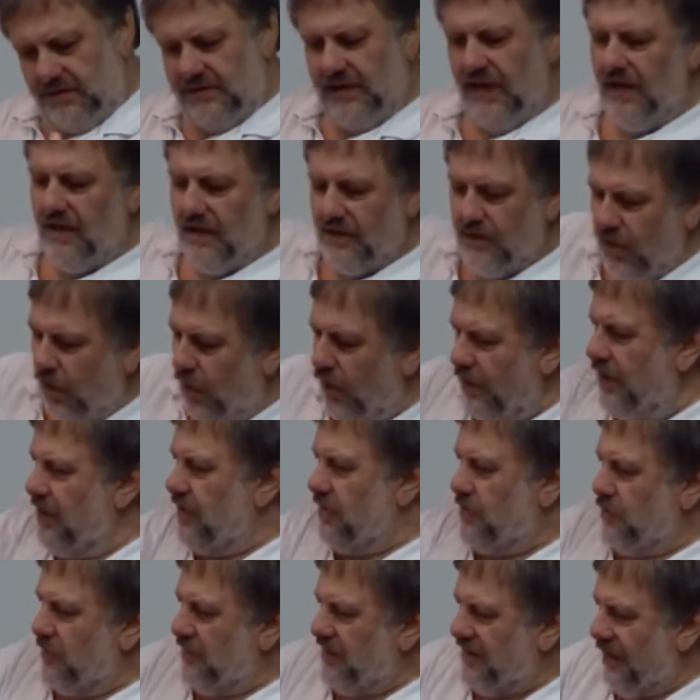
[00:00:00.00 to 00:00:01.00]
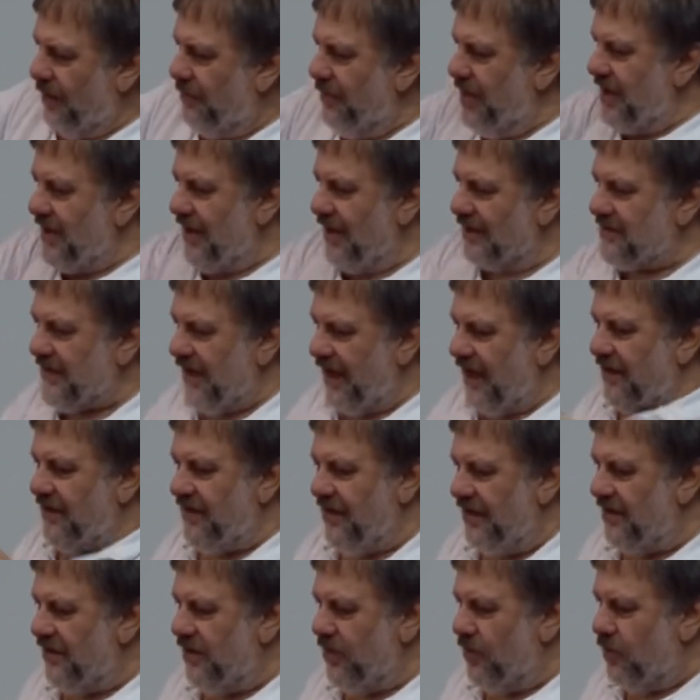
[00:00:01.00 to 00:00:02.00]
dildo into stamina
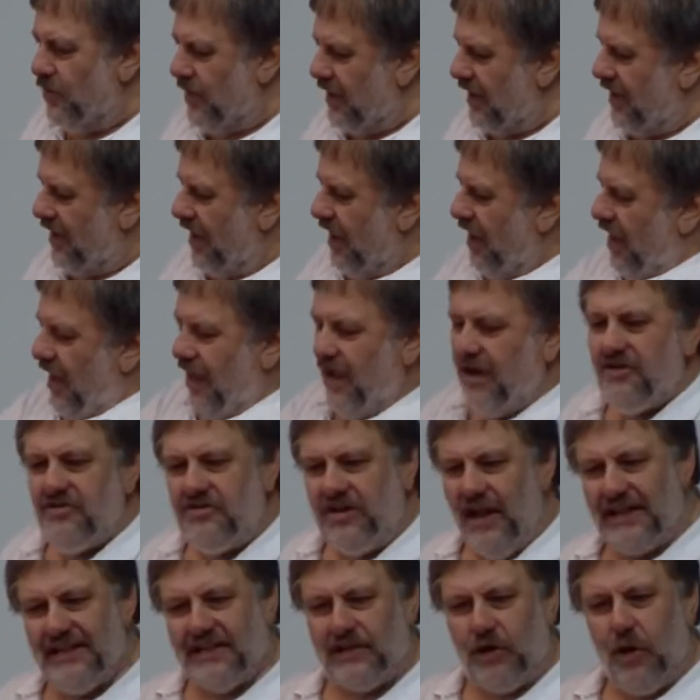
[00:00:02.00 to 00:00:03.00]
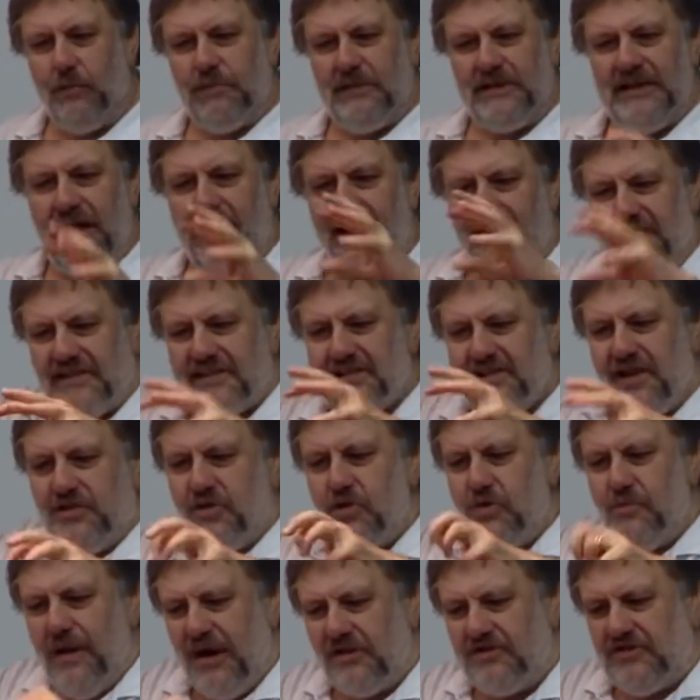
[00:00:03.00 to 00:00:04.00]
training unit and just observe the
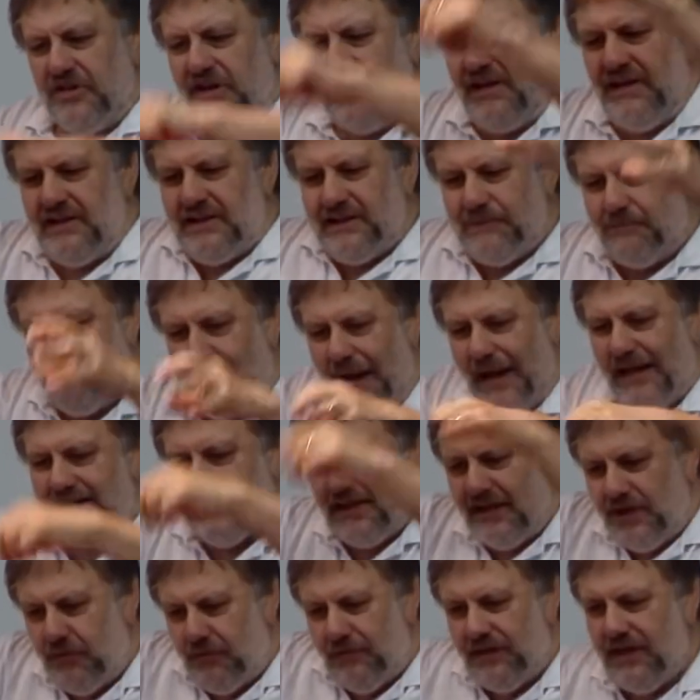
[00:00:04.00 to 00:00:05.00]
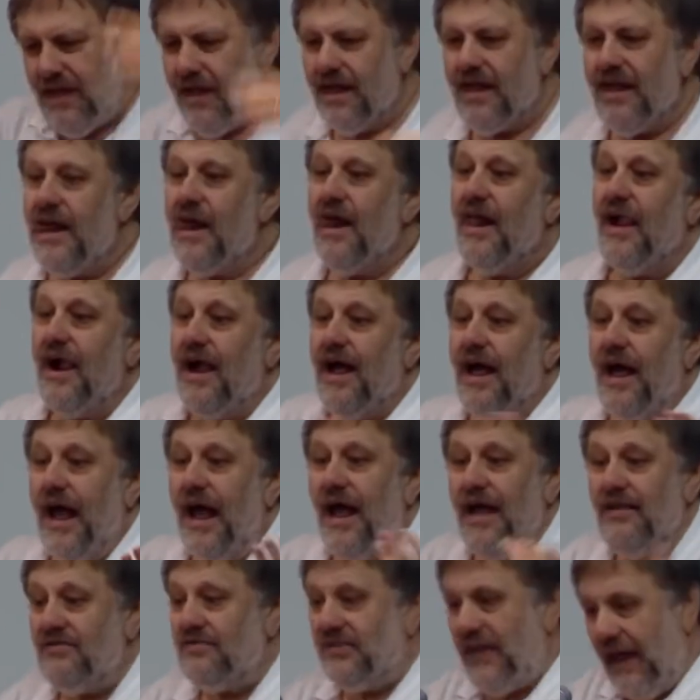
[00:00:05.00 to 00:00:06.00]
two machines buzzing.
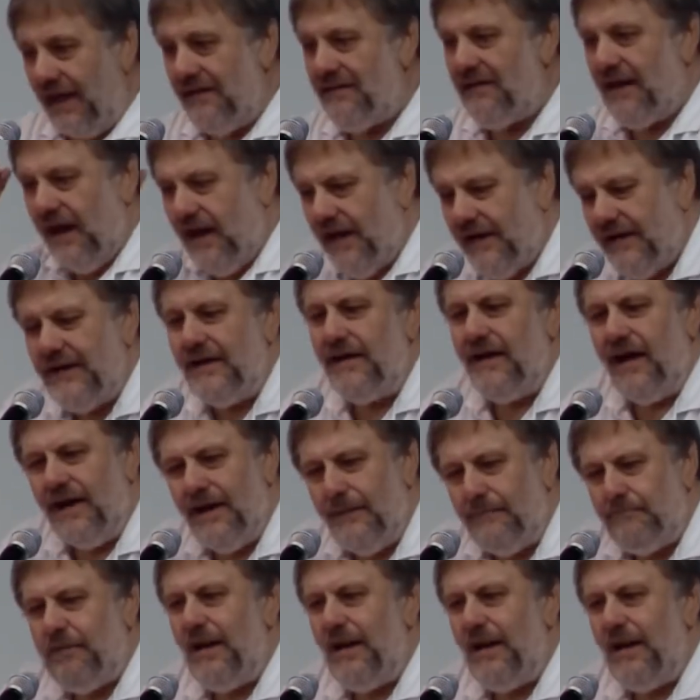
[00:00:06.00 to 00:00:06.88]
And then real